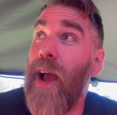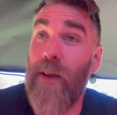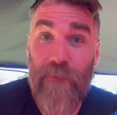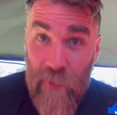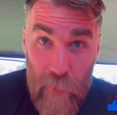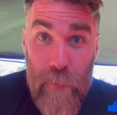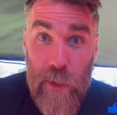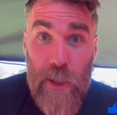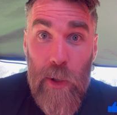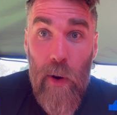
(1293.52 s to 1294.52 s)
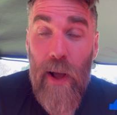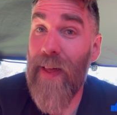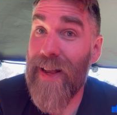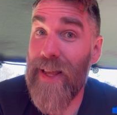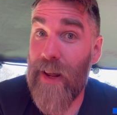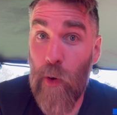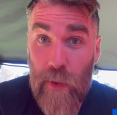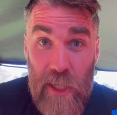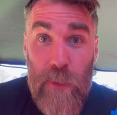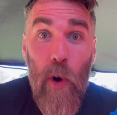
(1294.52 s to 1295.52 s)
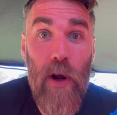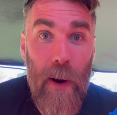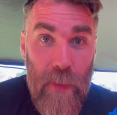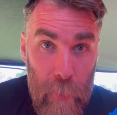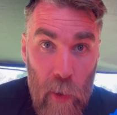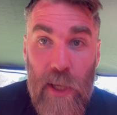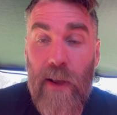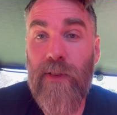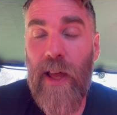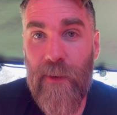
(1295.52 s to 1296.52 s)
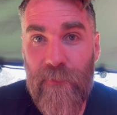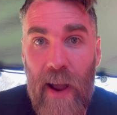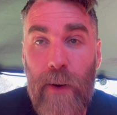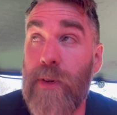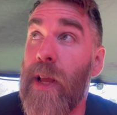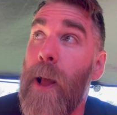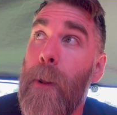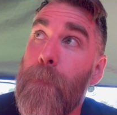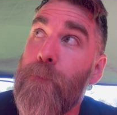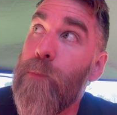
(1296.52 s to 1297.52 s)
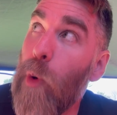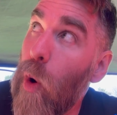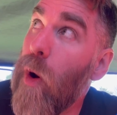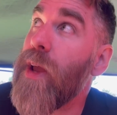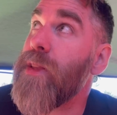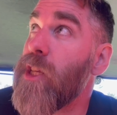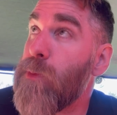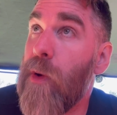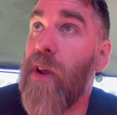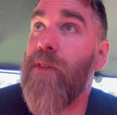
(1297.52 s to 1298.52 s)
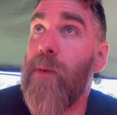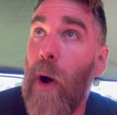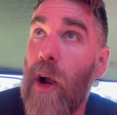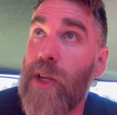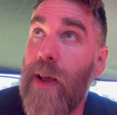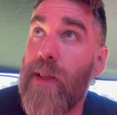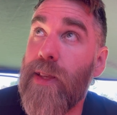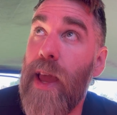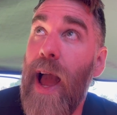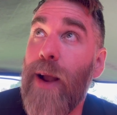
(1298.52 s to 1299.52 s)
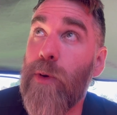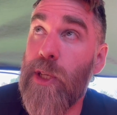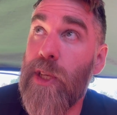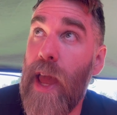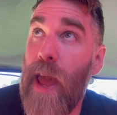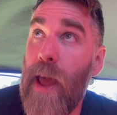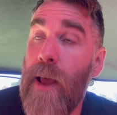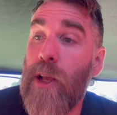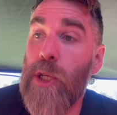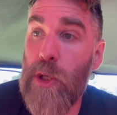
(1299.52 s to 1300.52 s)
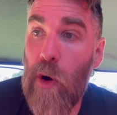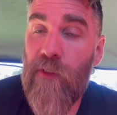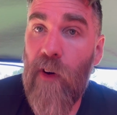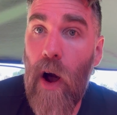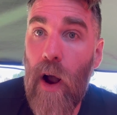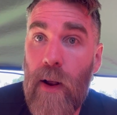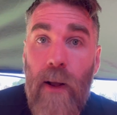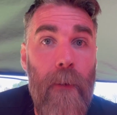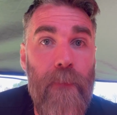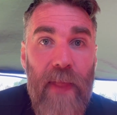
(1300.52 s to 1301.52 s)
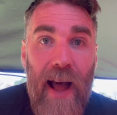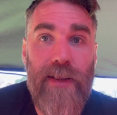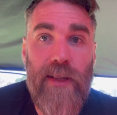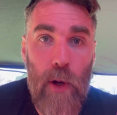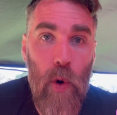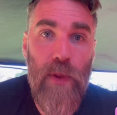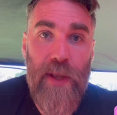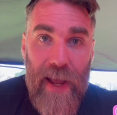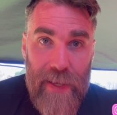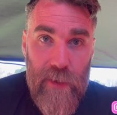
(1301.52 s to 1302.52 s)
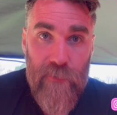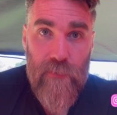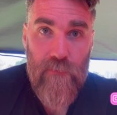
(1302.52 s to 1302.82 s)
Very much so. And like I said, I've already spoke about the positives that I've found, but in the spirit of impartiality, I would say so far, that's the only negative.